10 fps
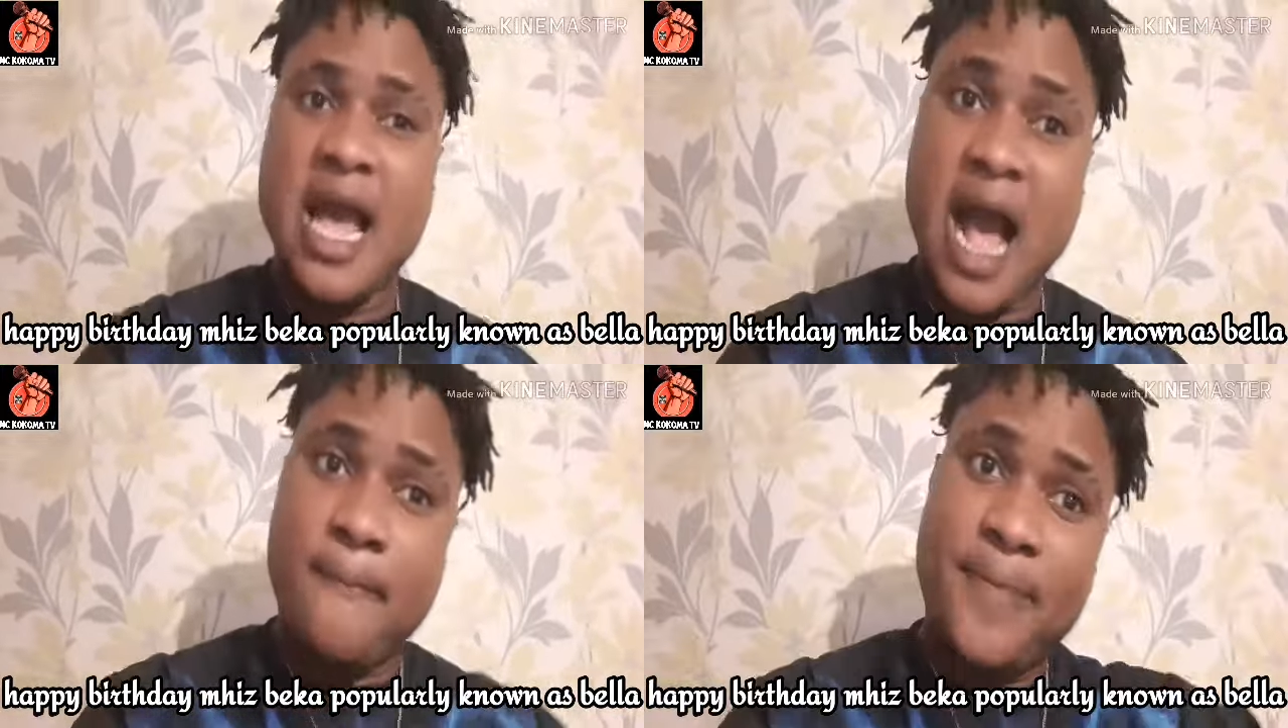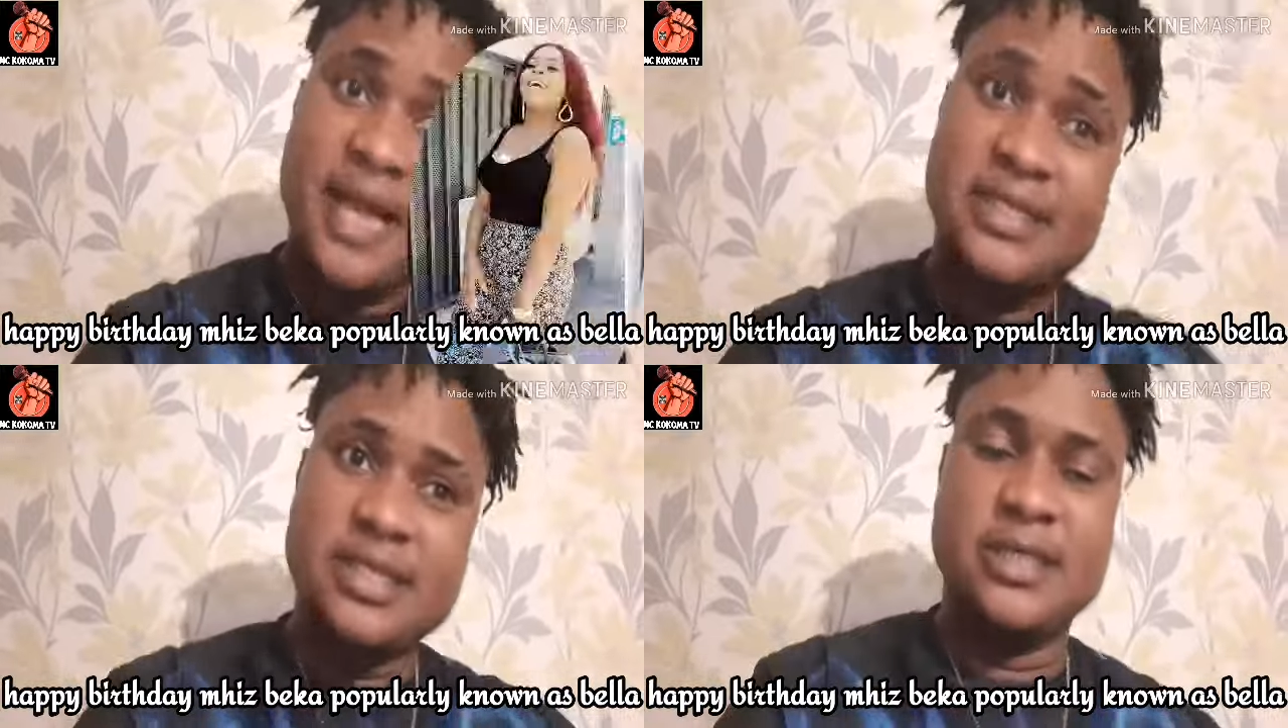And
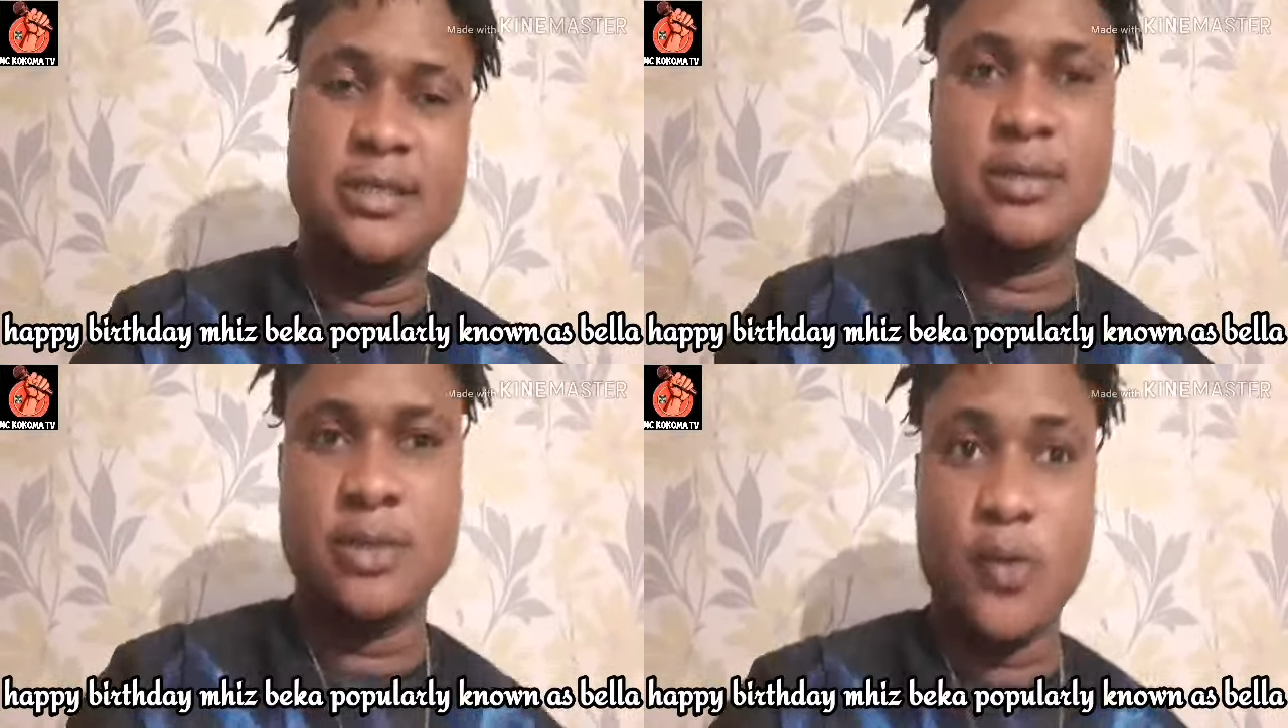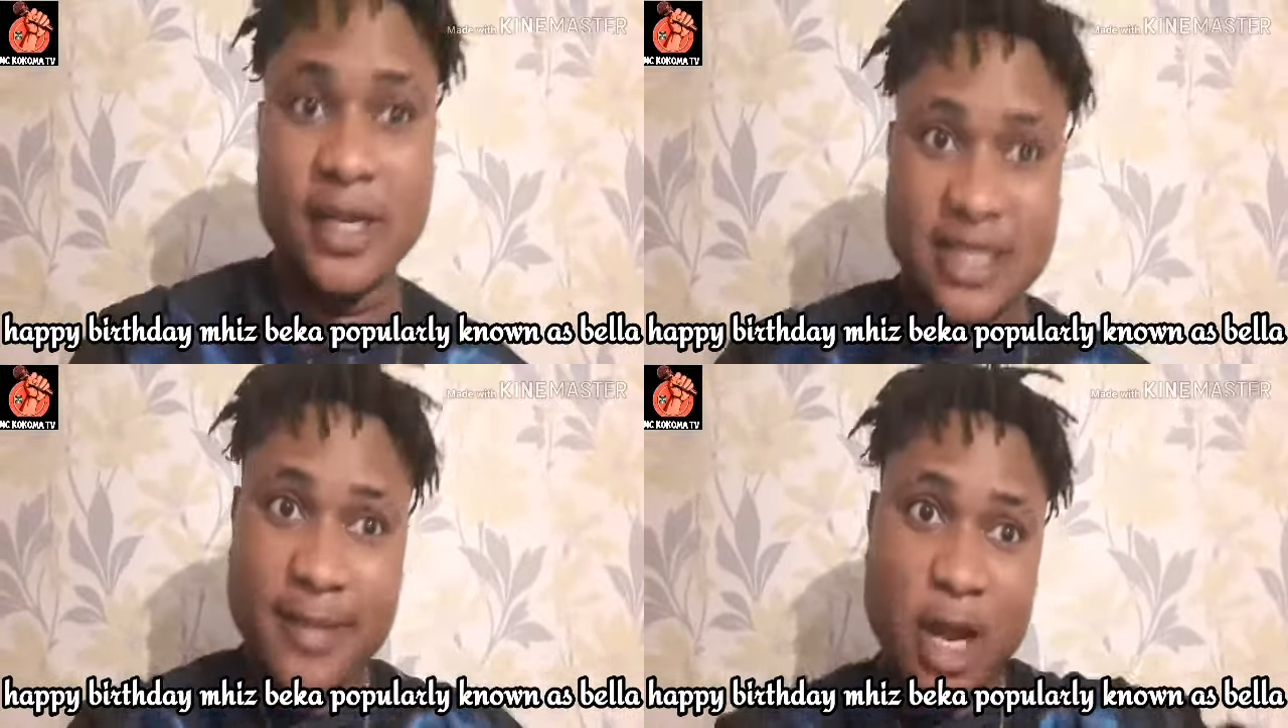person,
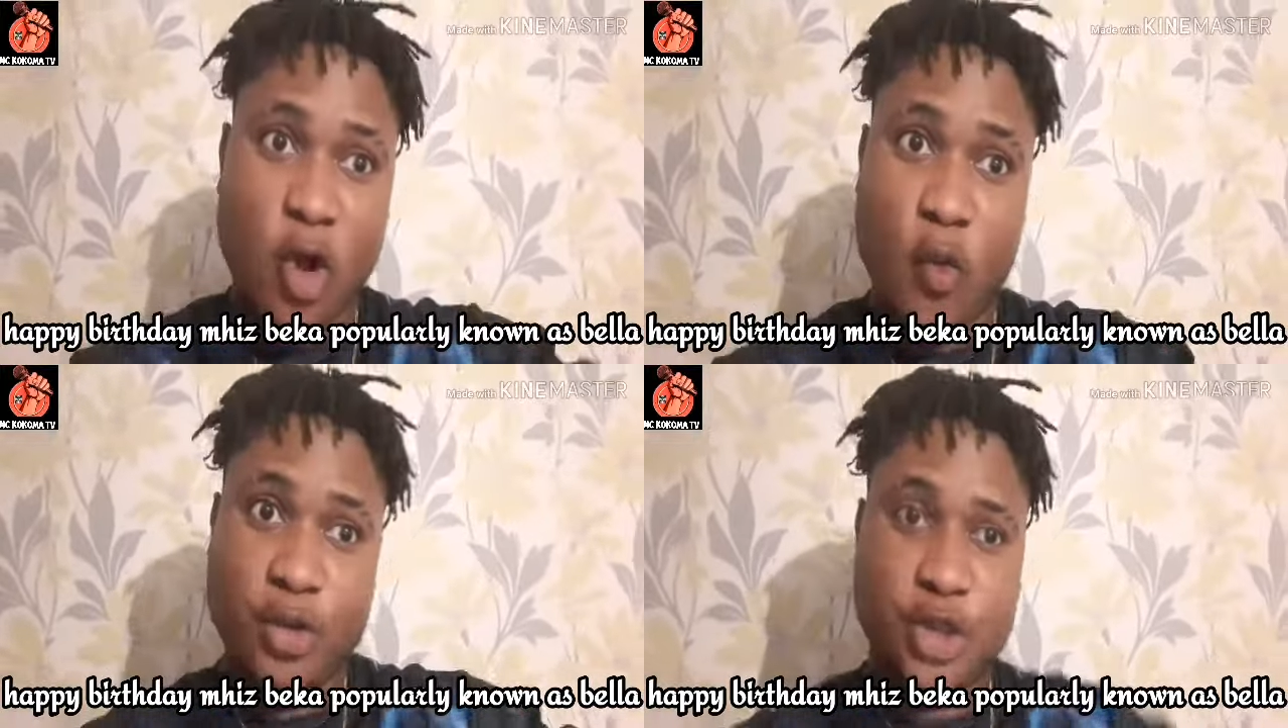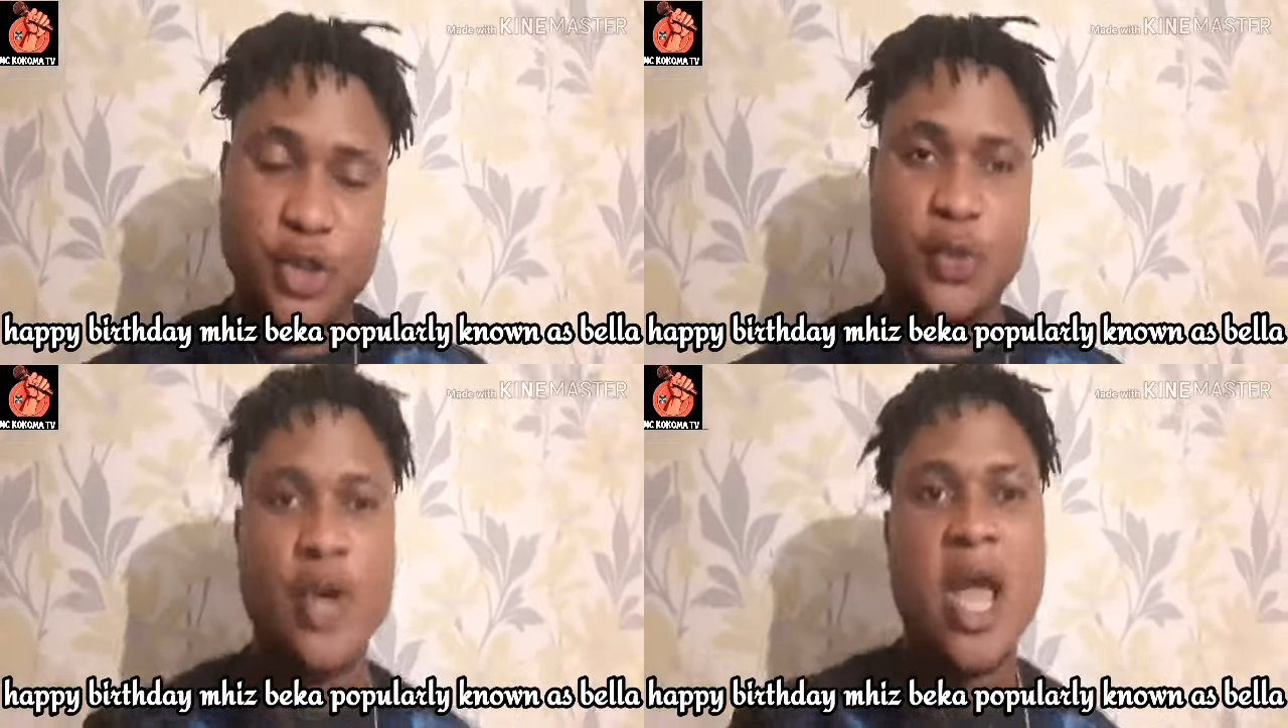when you say, I come wish
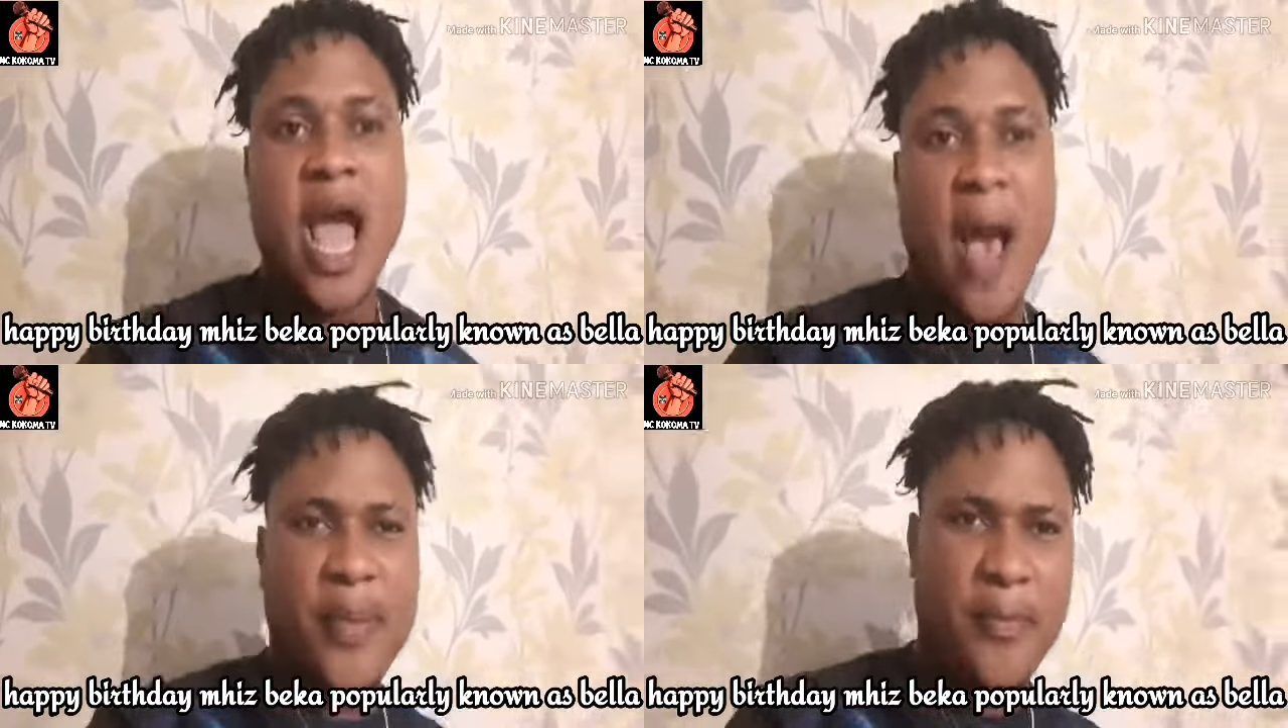you happy